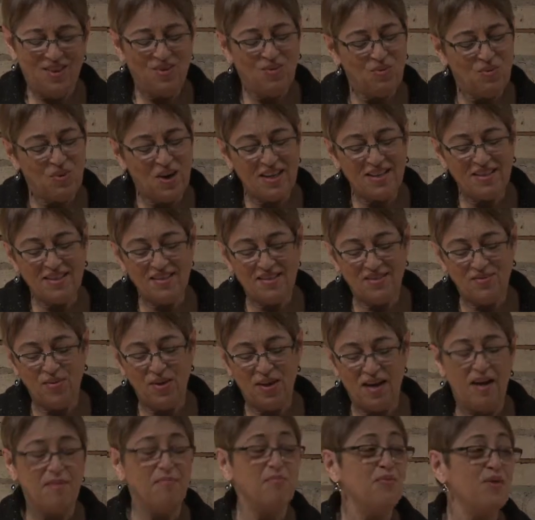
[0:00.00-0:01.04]
Once
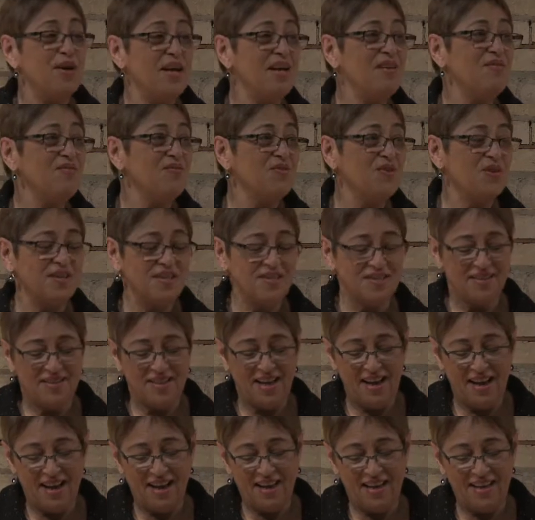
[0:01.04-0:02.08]
when I prayed for a
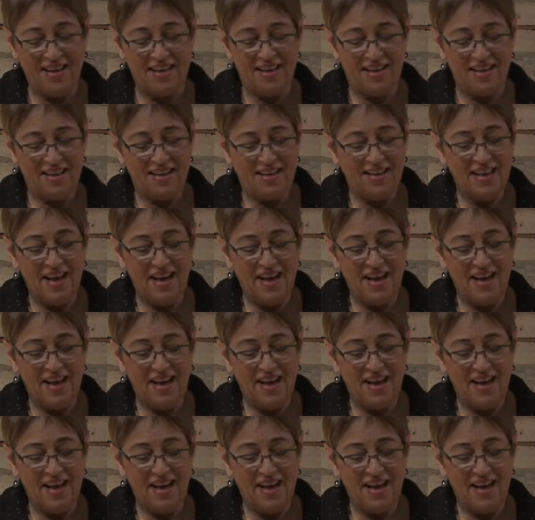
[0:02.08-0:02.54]
sign,